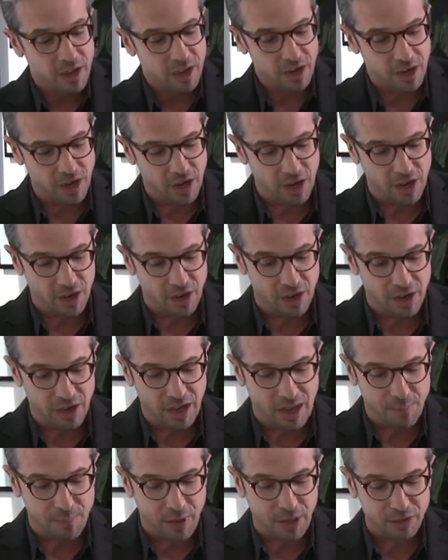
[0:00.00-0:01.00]

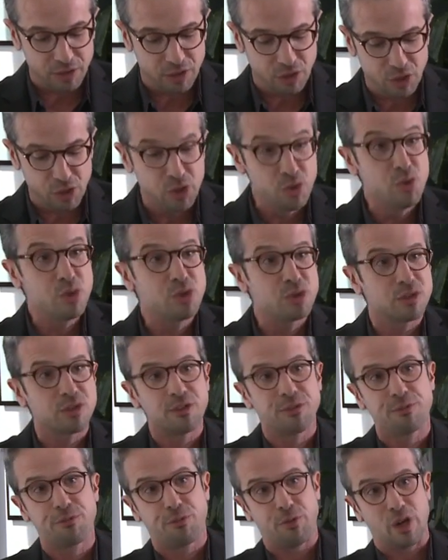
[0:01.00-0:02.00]
about the
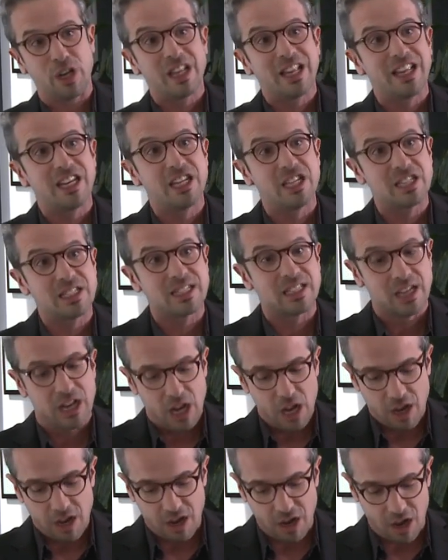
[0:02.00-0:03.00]
user friendliness
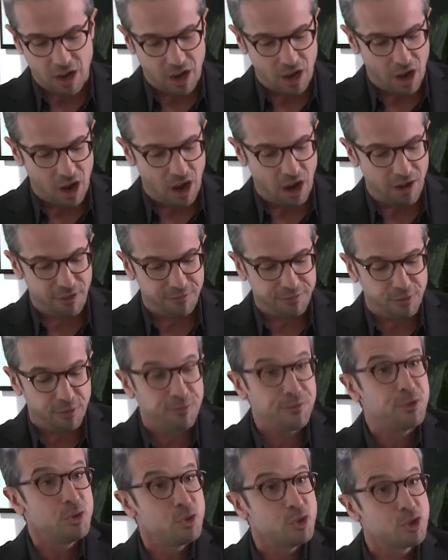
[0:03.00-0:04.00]
of the
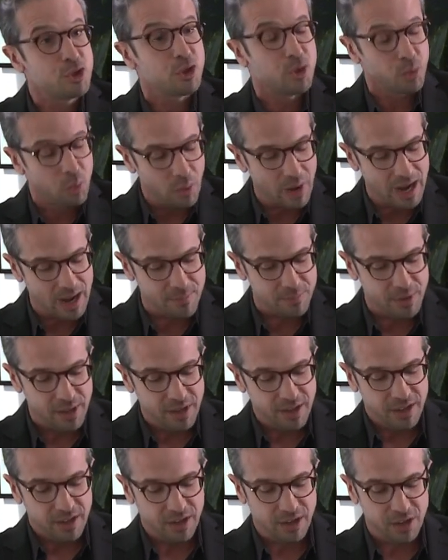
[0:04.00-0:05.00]
future web.
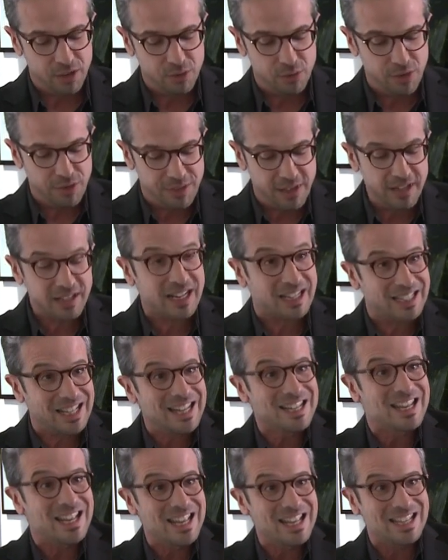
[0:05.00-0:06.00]
Do you think that
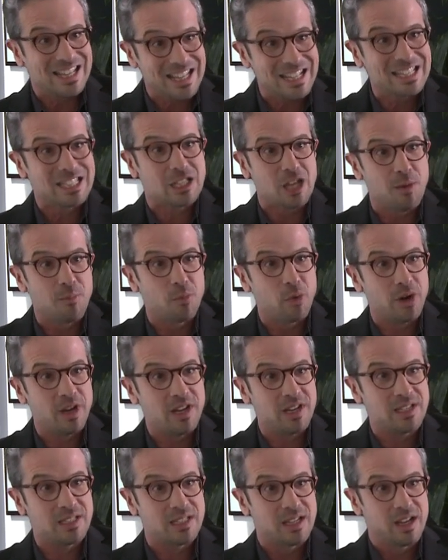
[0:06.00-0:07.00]
in some
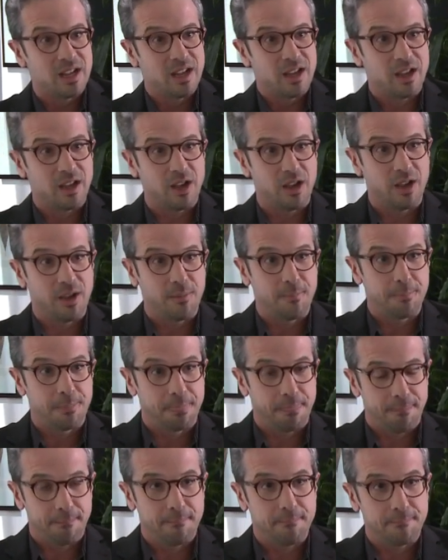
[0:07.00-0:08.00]
ways
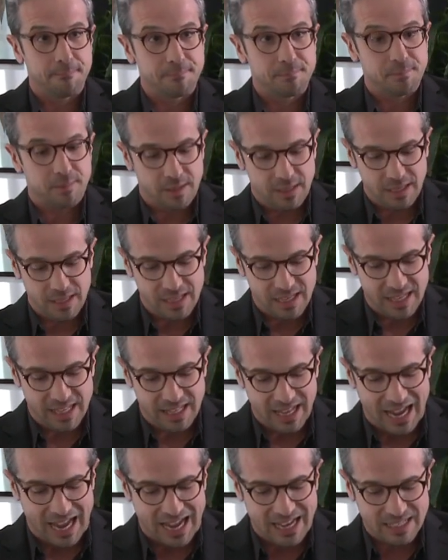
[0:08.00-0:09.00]
it
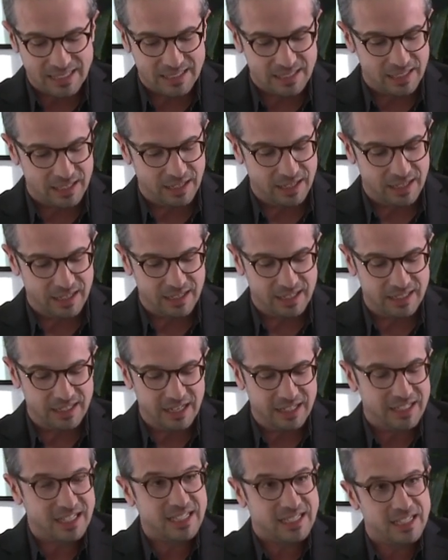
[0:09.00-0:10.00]
has?
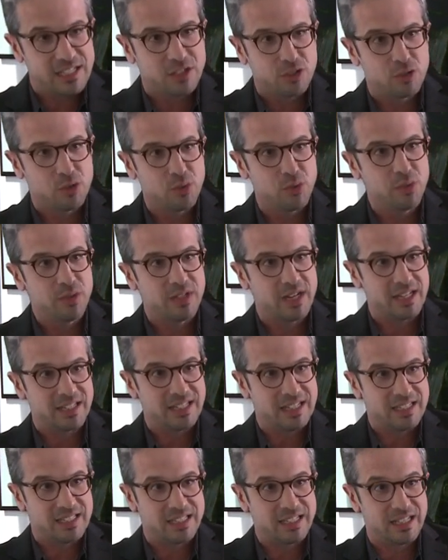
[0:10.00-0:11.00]
This is true, that
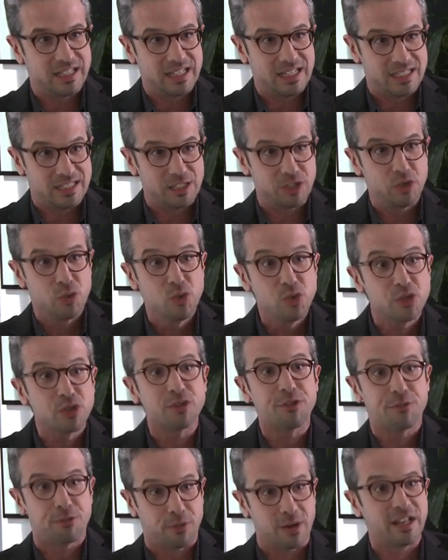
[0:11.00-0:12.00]
it's this
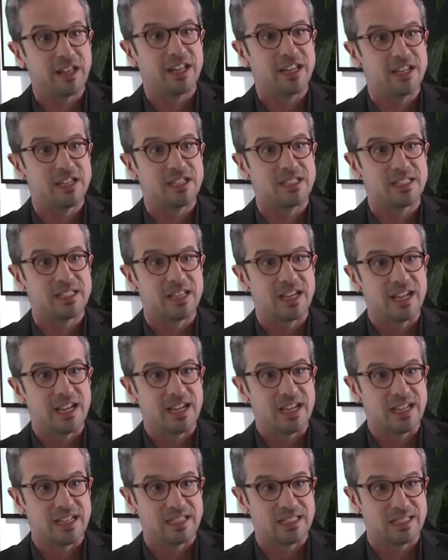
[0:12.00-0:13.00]
user friendliness.
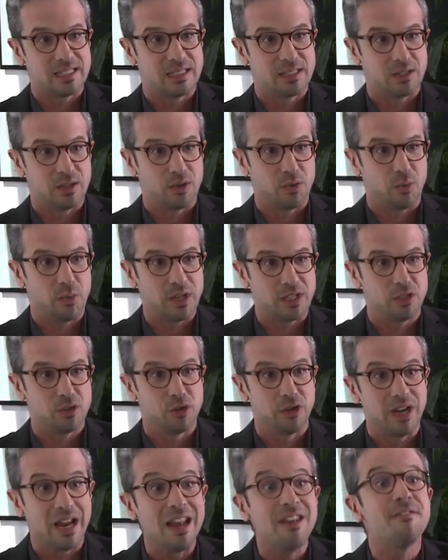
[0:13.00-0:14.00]
It's what
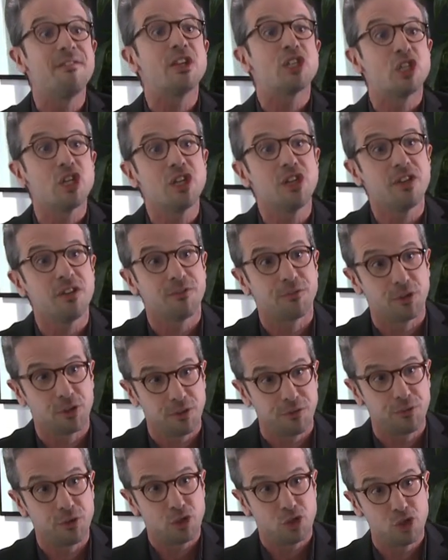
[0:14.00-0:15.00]
you envisioned for
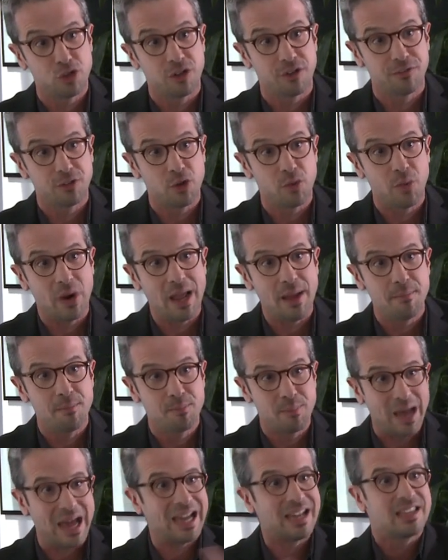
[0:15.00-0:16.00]
the future of the web
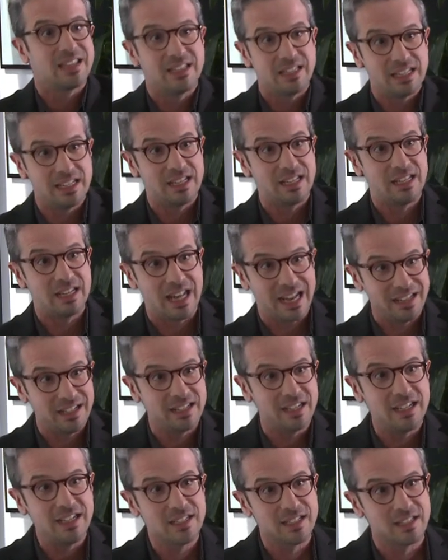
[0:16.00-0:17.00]
back in the
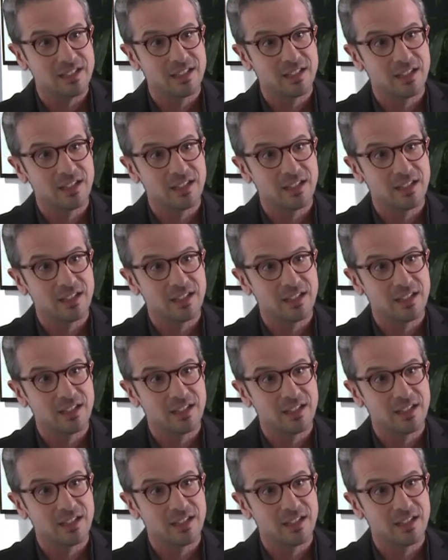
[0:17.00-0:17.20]
90s.